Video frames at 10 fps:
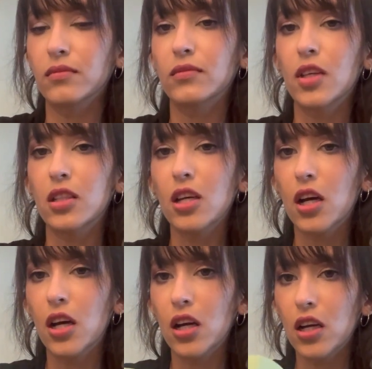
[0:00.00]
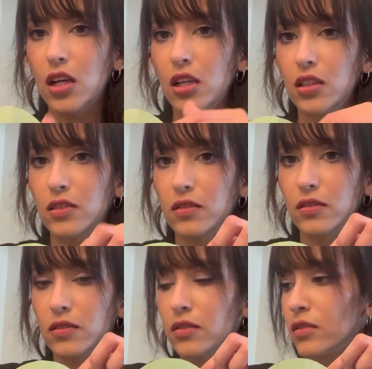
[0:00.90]
Ta-da!
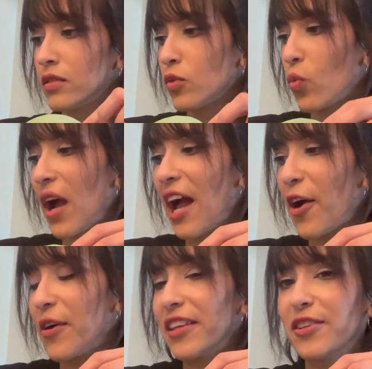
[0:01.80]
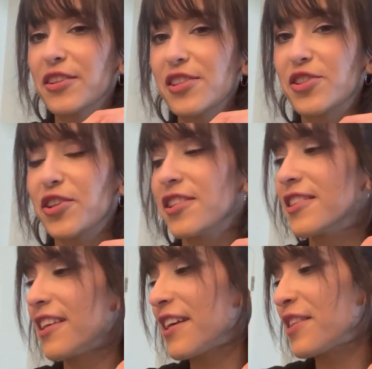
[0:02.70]
Wow, it looks just
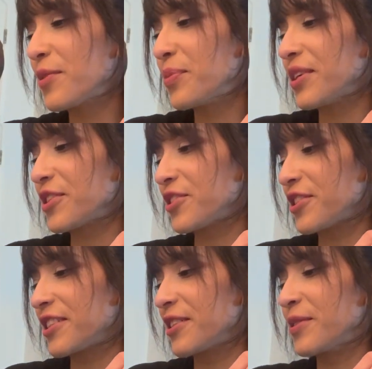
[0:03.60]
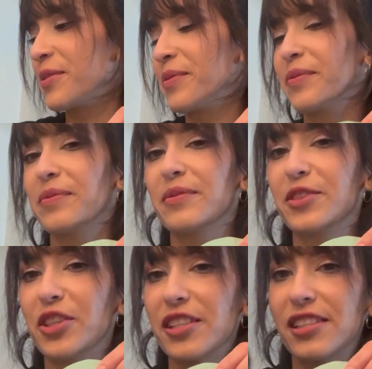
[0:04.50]
like the picture,
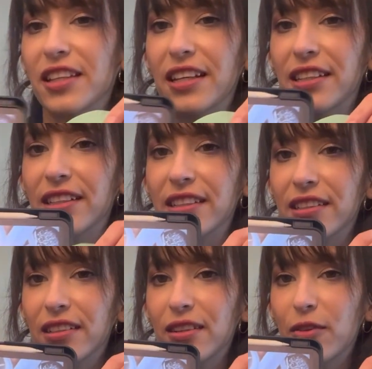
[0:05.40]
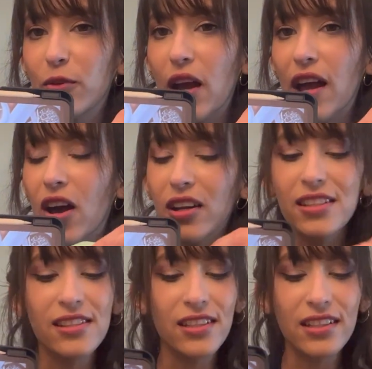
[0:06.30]
just like it.
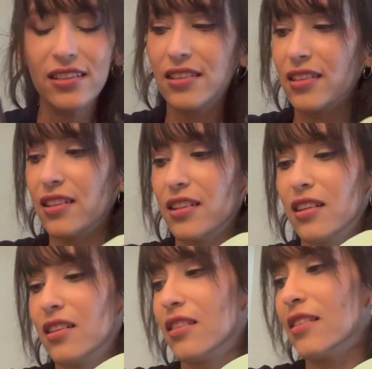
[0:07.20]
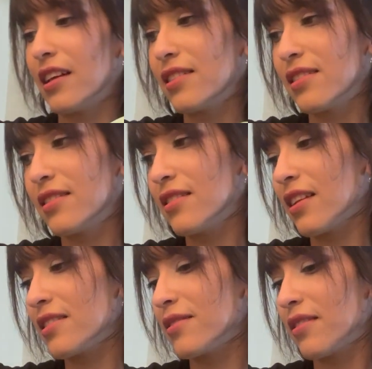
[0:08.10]
Honestly, that's
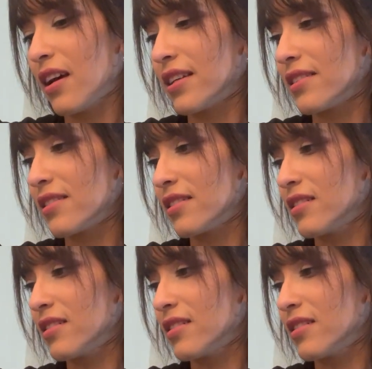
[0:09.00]
nice.